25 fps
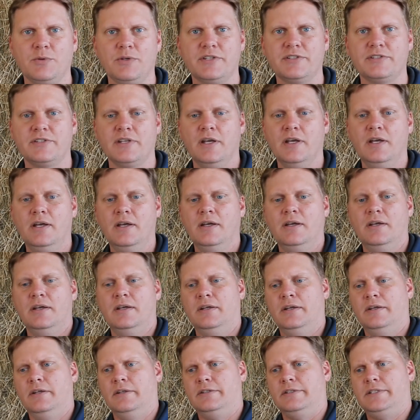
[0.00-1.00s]
was
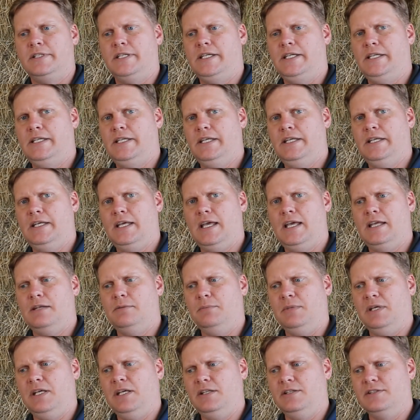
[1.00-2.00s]
TDN
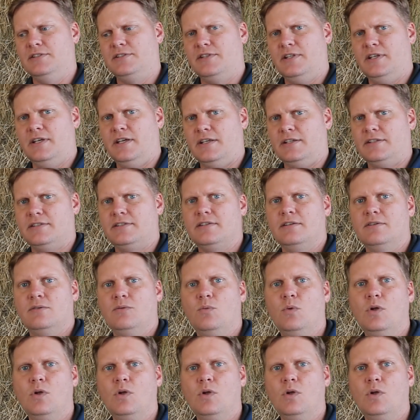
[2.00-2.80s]
means this.